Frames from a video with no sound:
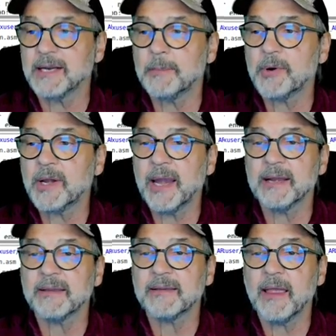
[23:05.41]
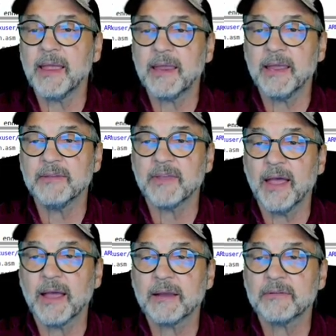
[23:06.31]
an uppercase
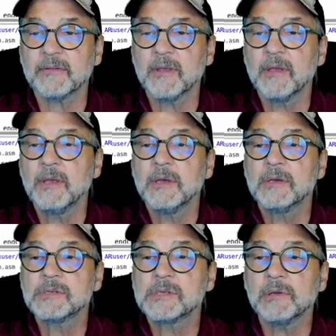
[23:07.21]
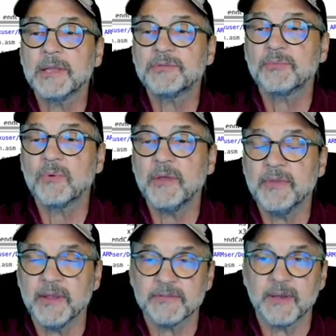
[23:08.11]
X. So let's run this.